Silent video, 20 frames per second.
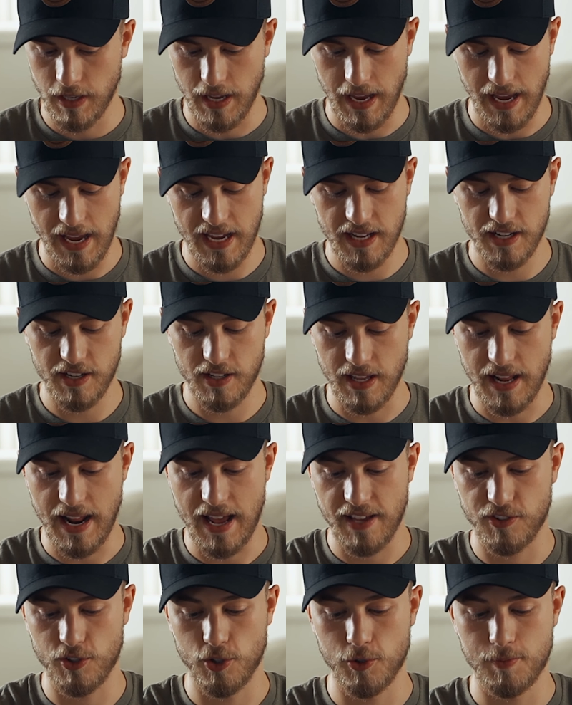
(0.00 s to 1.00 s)
And it
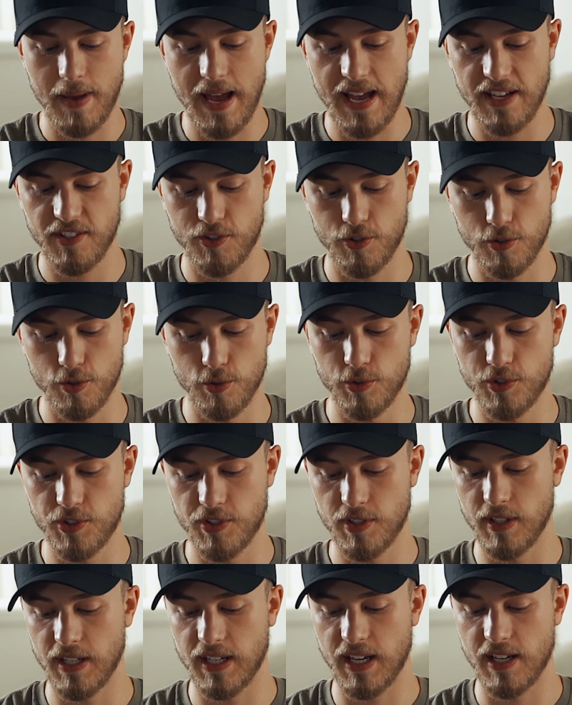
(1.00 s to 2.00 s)
has those
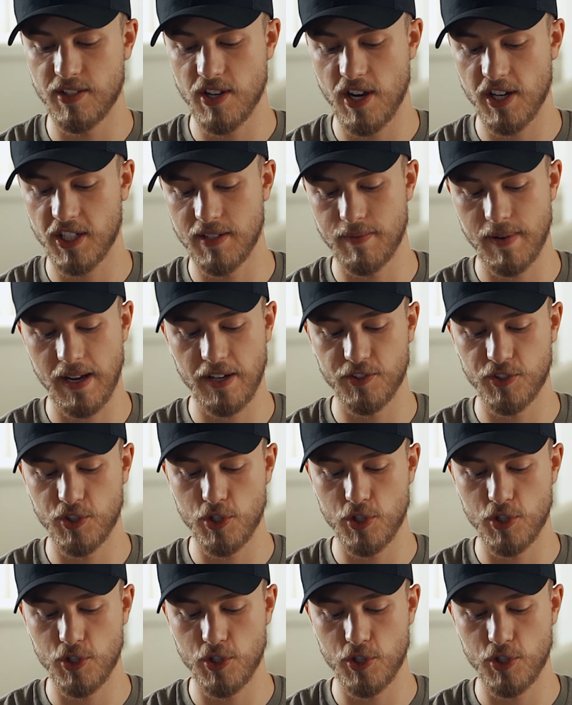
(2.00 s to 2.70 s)
pass-throughs like I talked about,